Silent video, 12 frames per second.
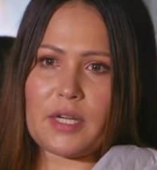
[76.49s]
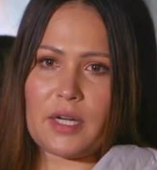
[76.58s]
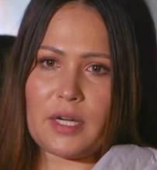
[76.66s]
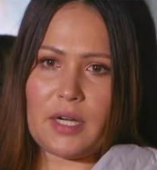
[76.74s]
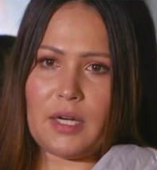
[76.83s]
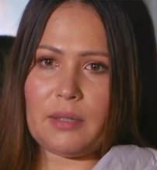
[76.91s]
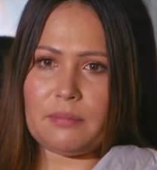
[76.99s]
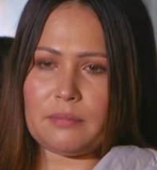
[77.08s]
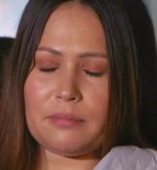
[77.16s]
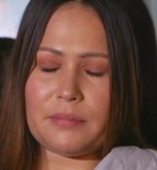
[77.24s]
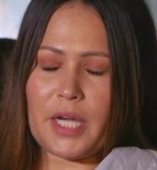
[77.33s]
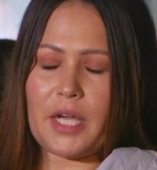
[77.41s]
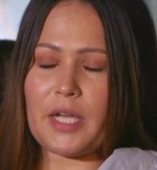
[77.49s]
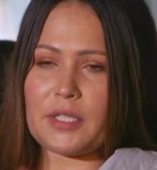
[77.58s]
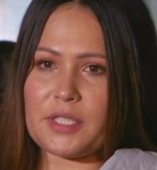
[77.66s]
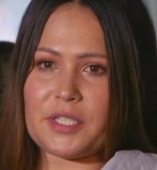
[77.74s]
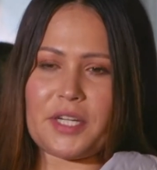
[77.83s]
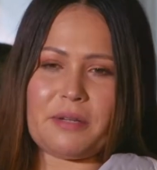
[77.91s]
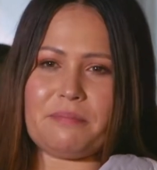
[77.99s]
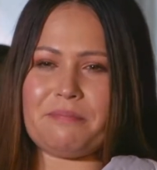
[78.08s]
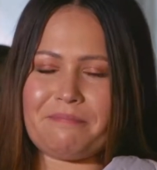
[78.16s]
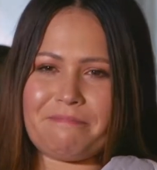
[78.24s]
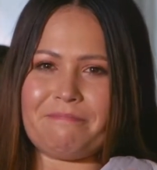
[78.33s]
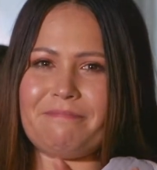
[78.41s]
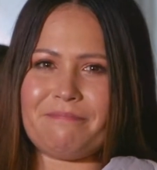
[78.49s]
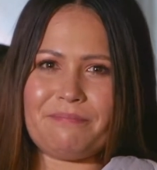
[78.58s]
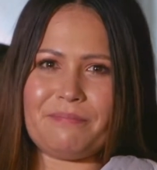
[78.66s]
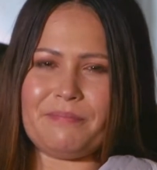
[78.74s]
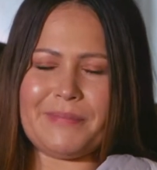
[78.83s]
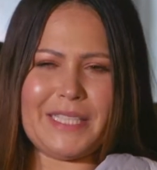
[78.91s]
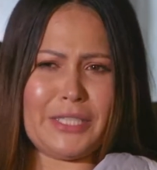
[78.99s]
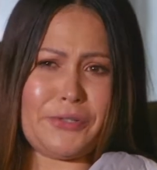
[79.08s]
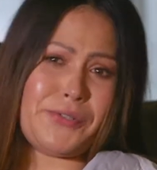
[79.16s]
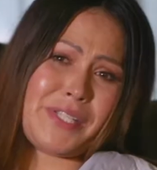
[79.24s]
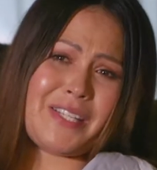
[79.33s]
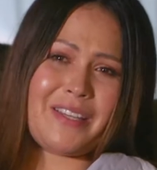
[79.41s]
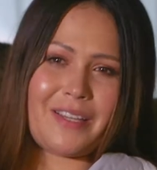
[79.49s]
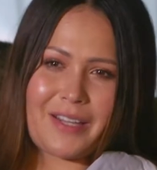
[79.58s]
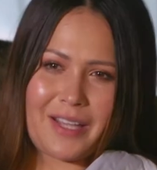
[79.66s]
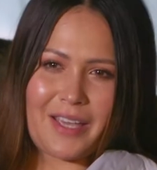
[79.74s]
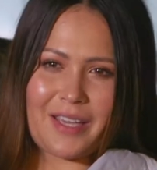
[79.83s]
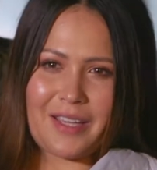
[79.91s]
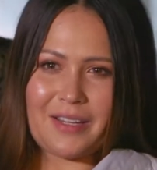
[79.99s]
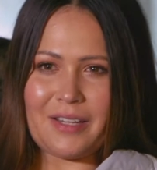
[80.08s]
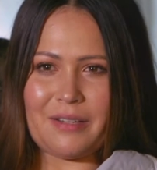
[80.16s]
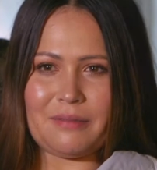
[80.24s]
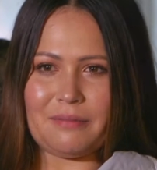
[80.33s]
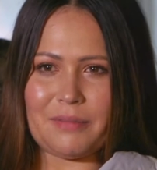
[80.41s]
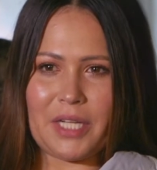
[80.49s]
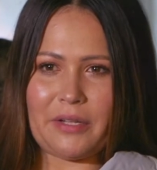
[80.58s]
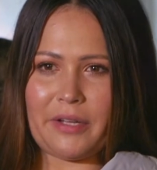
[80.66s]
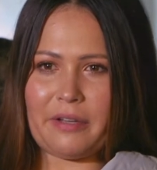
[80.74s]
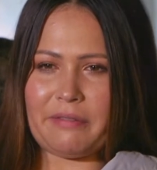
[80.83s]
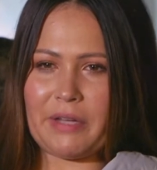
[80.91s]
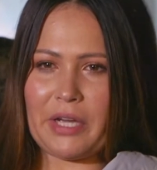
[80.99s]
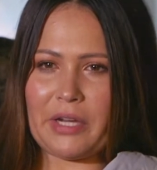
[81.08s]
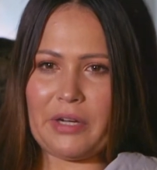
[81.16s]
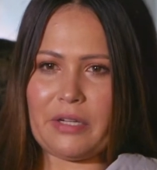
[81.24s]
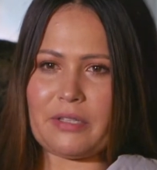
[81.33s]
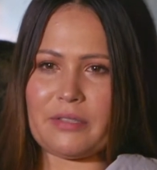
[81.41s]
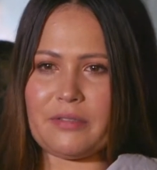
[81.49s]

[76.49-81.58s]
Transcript: um, I ended up losing it again, and my life kind of